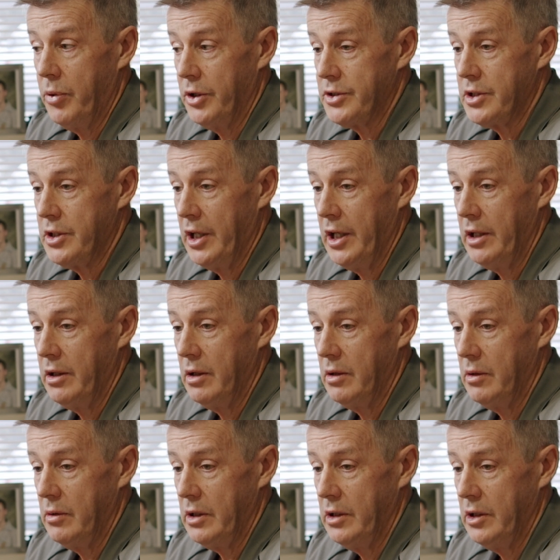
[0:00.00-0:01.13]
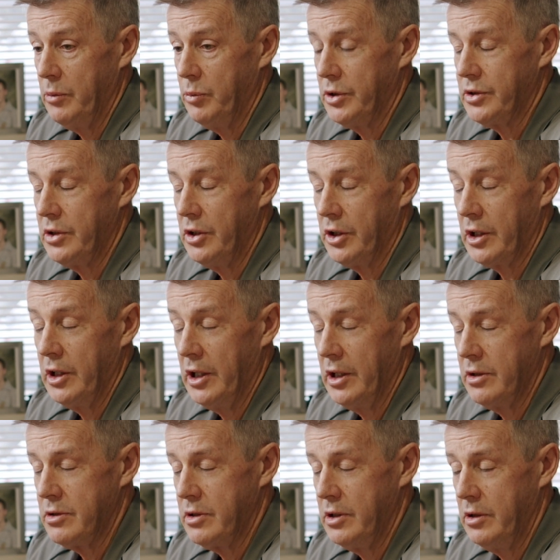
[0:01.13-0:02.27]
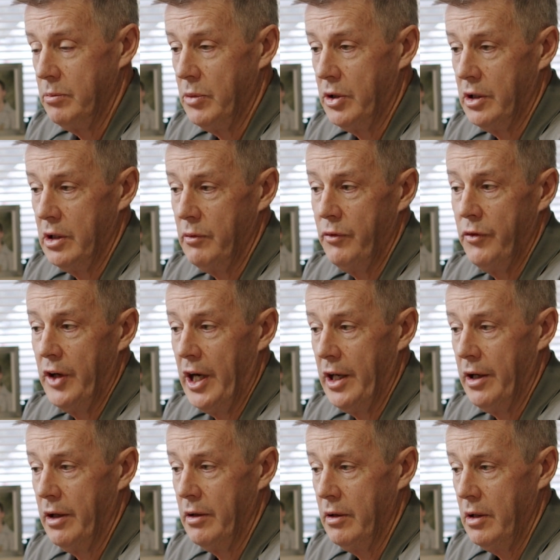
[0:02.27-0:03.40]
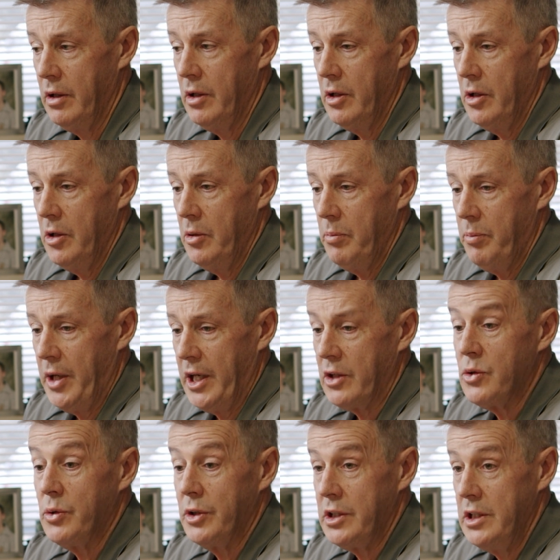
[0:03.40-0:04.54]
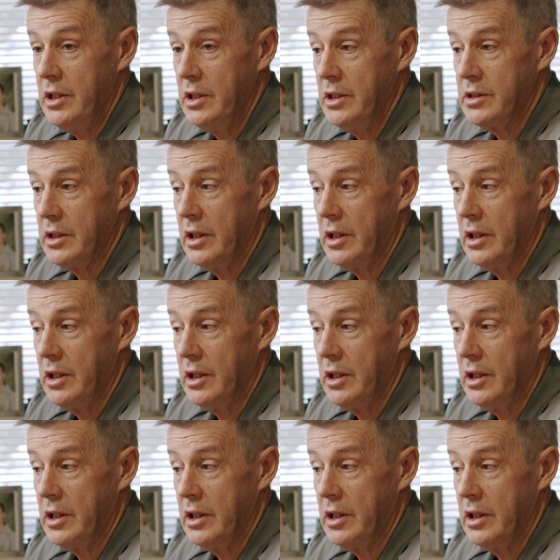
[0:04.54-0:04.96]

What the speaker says: Prostate was diagnosed in my father back 20 years